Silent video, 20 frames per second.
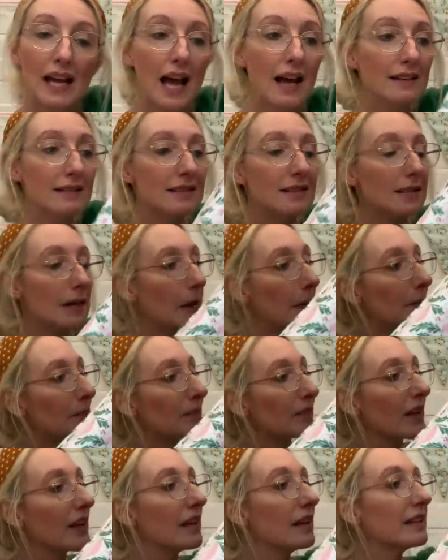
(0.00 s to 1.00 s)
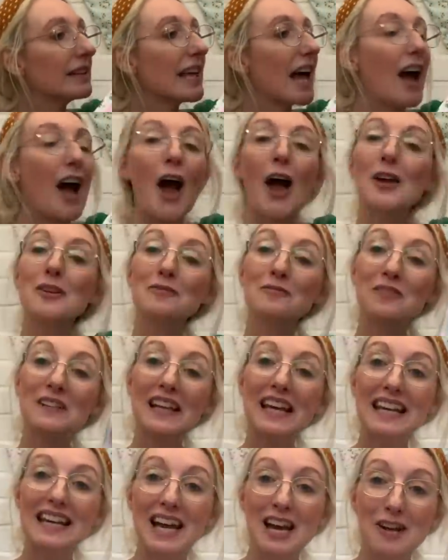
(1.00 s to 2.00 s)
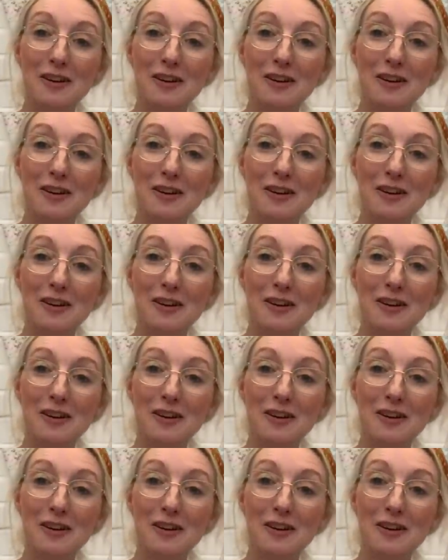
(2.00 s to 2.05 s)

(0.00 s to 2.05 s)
And yeah, hopefully